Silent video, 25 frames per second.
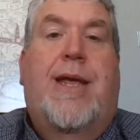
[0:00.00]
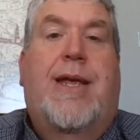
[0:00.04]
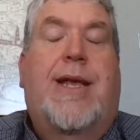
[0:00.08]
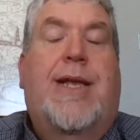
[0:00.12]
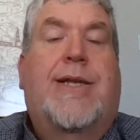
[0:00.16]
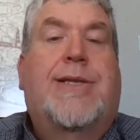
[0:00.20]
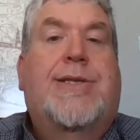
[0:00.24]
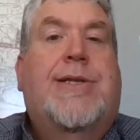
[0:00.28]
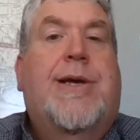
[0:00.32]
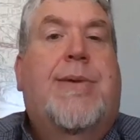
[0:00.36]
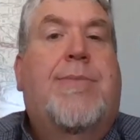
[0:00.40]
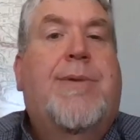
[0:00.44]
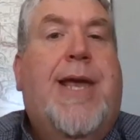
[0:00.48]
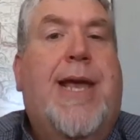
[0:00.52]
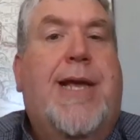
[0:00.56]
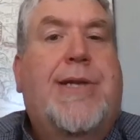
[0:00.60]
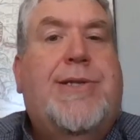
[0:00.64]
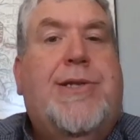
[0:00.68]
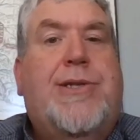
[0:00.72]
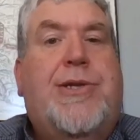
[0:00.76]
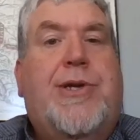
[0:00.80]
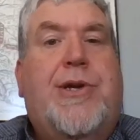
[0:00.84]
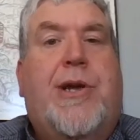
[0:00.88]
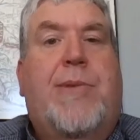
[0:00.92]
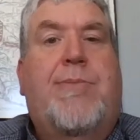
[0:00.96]
In some
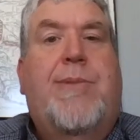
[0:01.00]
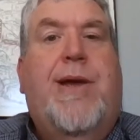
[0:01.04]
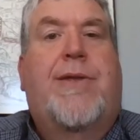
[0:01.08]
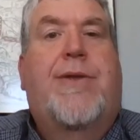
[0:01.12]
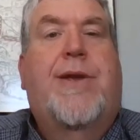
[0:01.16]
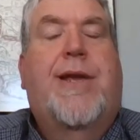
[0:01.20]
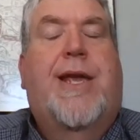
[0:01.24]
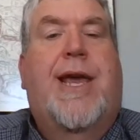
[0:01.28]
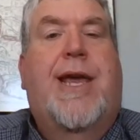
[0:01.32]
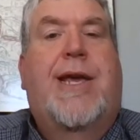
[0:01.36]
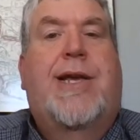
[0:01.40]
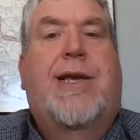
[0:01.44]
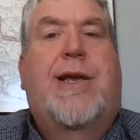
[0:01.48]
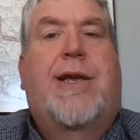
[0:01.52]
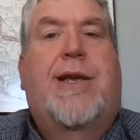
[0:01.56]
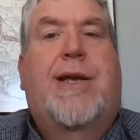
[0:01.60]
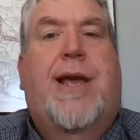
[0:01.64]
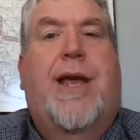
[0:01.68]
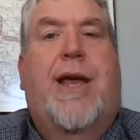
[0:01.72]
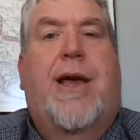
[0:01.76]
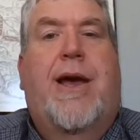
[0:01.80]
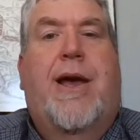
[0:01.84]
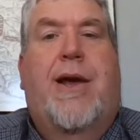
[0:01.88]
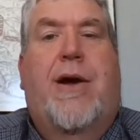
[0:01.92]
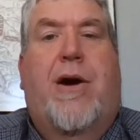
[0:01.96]
cases, you can make the
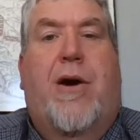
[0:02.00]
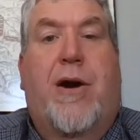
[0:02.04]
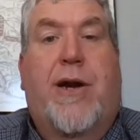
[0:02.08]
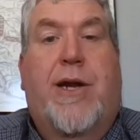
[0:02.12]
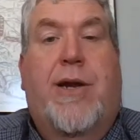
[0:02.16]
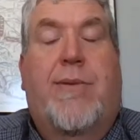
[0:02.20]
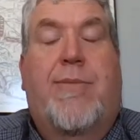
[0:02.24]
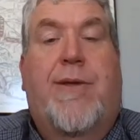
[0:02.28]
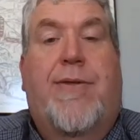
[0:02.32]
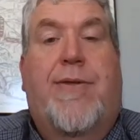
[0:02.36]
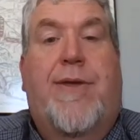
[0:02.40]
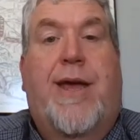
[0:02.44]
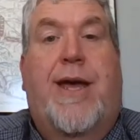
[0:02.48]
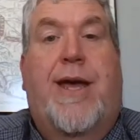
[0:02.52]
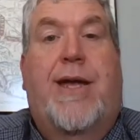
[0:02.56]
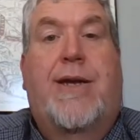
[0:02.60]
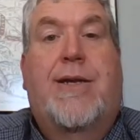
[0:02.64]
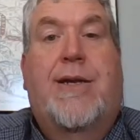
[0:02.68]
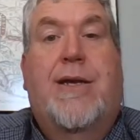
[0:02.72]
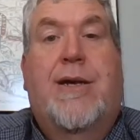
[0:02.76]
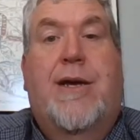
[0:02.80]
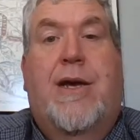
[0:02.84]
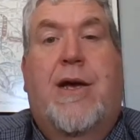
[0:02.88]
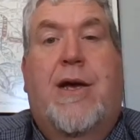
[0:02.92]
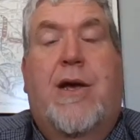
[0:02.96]
argument that
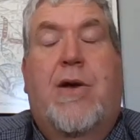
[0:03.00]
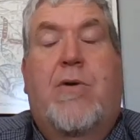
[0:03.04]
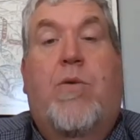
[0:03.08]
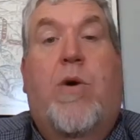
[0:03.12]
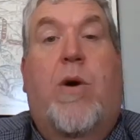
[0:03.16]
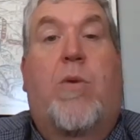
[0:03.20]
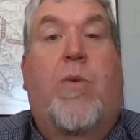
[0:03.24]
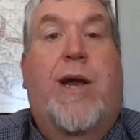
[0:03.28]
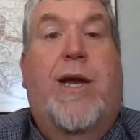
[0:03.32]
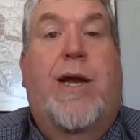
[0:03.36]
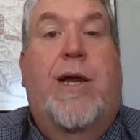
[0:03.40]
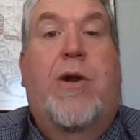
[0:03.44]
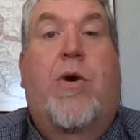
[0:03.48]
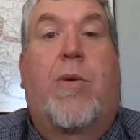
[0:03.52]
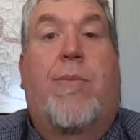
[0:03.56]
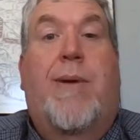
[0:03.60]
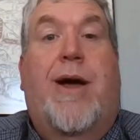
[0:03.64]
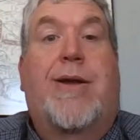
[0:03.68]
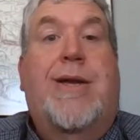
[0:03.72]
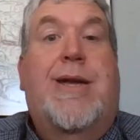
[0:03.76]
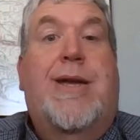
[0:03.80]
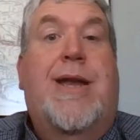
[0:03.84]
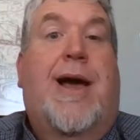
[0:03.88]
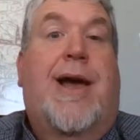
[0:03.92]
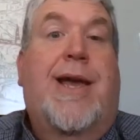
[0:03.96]
what we know
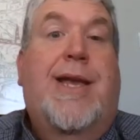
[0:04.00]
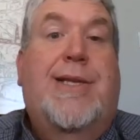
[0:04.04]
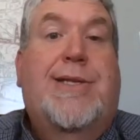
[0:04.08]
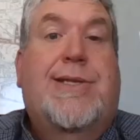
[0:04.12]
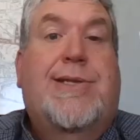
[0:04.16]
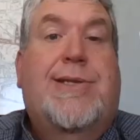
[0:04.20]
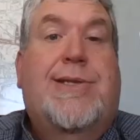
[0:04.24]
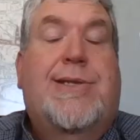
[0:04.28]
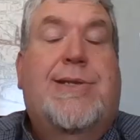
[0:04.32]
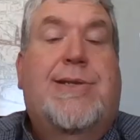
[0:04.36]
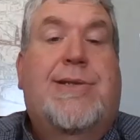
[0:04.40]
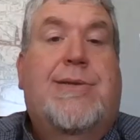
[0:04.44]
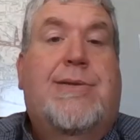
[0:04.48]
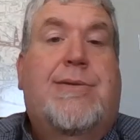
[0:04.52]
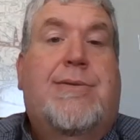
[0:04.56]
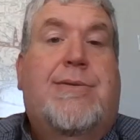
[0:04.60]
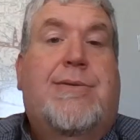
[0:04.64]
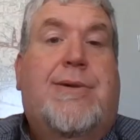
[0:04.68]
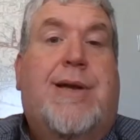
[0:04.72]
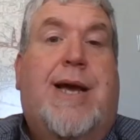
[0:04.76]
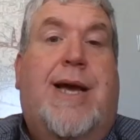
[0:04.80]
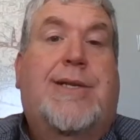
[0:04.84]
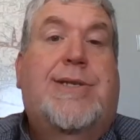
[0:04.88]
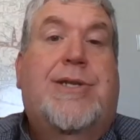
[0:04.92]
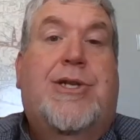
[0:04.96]
about knights
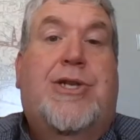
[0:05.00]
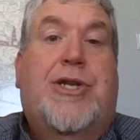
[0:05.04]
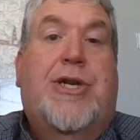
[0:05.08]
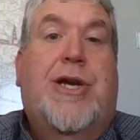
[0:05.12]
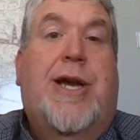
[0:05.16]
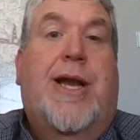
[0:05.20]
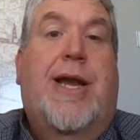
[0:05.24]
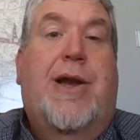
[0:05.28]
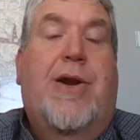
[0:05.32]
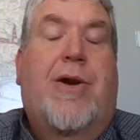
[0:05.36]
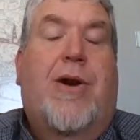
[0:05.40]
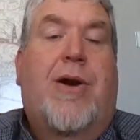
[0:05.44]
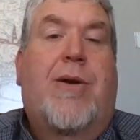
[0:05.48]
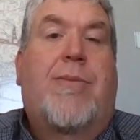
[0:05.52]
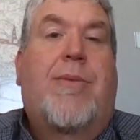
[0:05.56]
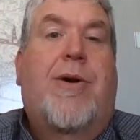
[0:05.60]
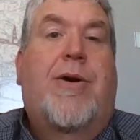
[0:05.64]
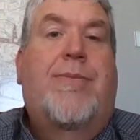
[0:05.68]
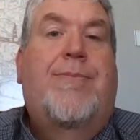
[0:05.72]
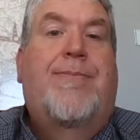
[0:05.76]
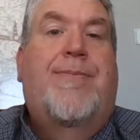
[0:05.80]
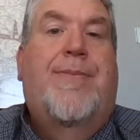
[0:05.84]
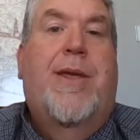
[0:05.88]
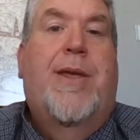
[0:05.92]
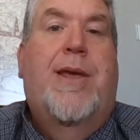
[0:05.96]
in shining
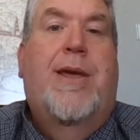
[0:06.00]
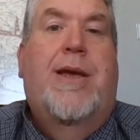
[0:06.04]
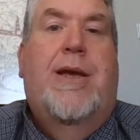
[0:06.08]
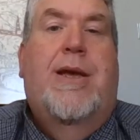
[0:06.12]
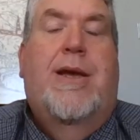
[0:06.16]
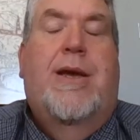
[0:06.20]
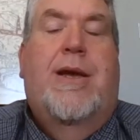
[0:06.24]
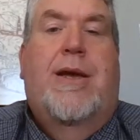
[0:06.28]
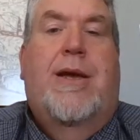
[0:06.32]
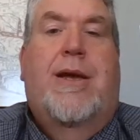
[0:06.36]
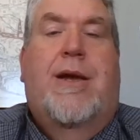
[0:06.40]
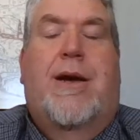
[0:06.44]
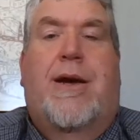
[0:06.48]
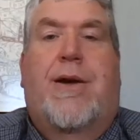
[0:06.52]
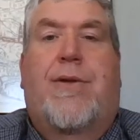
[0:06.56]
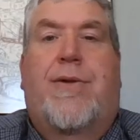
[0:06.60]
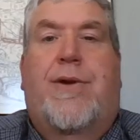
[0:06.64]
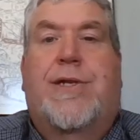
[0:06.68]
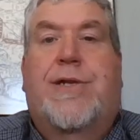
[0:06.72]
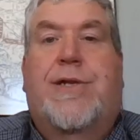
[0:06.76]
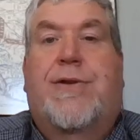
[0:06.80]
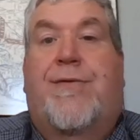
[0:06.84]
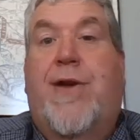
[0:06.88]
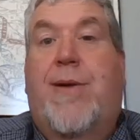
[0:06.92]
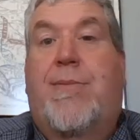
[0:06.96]
armor,
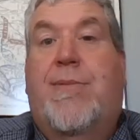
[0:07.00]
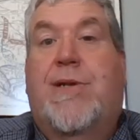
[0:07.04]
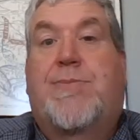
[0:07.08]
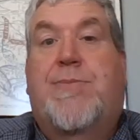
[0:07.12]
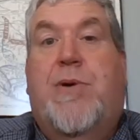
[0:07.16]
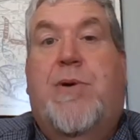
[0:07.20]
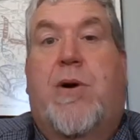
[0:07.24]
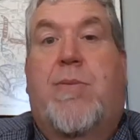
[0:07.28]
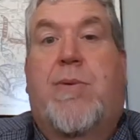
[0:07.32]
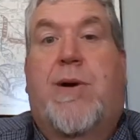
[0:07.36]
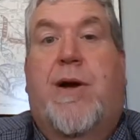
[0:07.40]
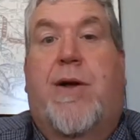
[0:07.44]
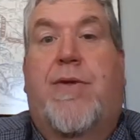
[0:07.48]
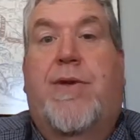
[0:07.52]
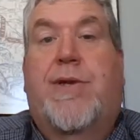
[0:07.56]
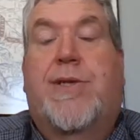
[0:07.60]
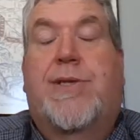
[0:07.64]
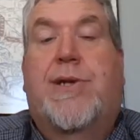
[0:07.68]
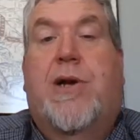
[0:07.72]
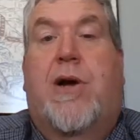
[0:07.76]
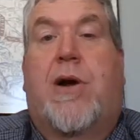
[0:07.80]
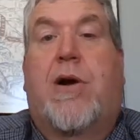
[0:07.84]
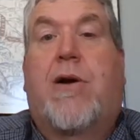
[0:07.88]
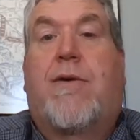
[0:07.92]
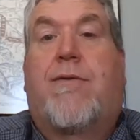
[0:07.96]
there's a famous poem called the
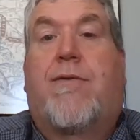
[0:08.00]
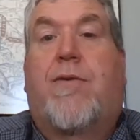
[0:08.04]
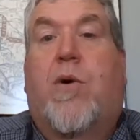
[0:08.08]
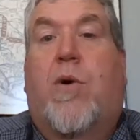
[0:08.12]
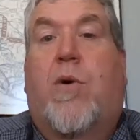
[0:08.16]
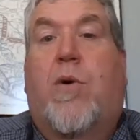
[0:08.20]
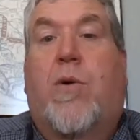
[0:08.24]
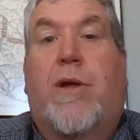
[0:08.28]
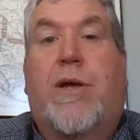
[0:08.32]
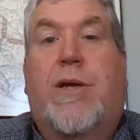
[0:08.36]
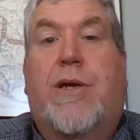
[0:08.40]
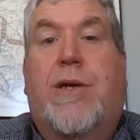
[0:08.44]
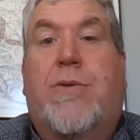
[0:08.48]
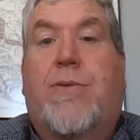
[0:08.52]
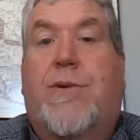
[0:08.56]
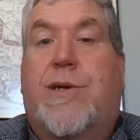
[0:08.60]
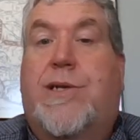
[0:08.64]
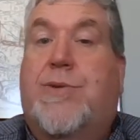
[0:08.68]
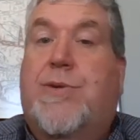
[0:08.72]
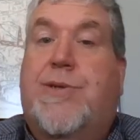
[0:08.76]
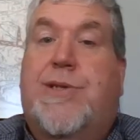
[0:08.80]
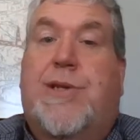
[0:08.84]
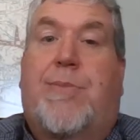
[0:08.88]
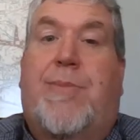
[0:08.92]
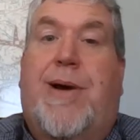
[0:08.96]
Song of Roland,
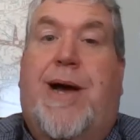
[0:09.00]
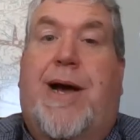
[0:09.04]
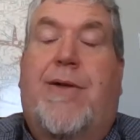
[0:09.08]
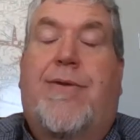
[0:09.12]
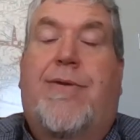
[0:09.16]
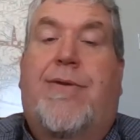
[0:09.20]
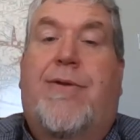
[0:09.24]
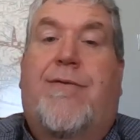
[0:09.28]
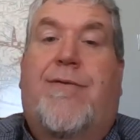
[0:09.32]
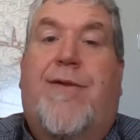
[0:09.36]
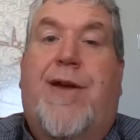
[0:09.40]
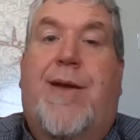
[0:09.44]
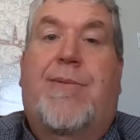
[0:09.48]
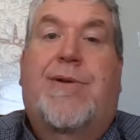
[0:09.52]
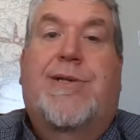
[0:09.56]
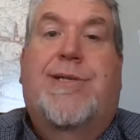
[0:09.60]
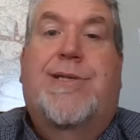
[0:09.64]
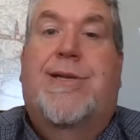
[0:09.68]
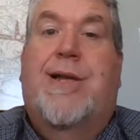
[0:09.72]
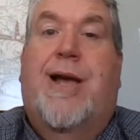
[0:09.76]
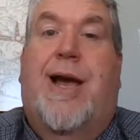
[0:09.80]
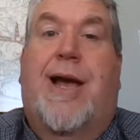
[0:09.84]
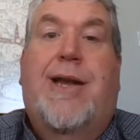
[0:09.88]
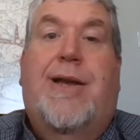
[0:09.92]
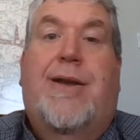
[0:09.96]
which was about the
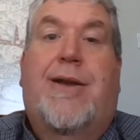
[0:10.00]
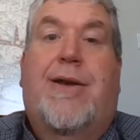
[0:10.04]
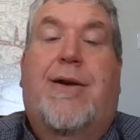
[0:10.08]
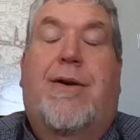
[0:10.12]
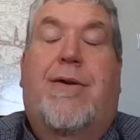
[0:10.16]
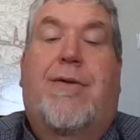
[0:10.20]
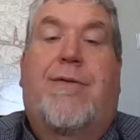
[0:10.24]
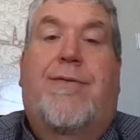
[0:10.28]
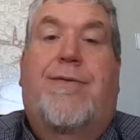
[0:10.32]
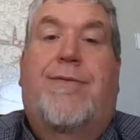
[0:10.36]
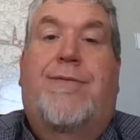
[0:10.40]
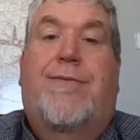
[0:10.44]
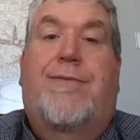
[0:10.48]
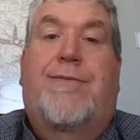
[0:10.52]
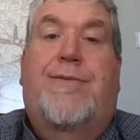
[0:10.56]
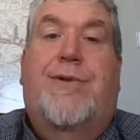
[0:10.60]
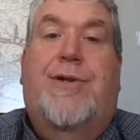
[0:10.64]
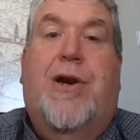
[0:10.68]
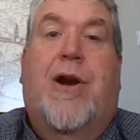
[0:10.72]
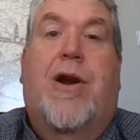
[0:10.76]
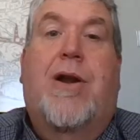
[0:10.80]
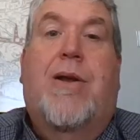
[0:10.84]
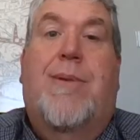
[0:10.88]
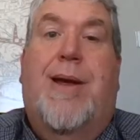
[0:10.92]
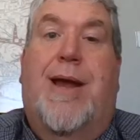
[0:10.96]
famous knight of
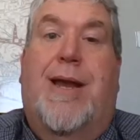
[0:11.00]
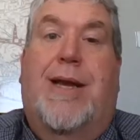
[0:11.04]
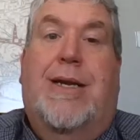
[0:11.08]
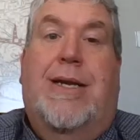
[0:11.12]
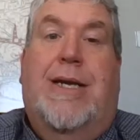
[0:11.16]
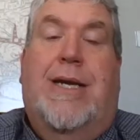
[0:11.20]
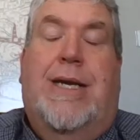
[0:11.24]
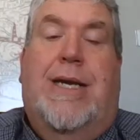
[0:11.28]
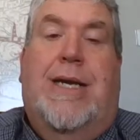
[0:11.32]
Charlemagne.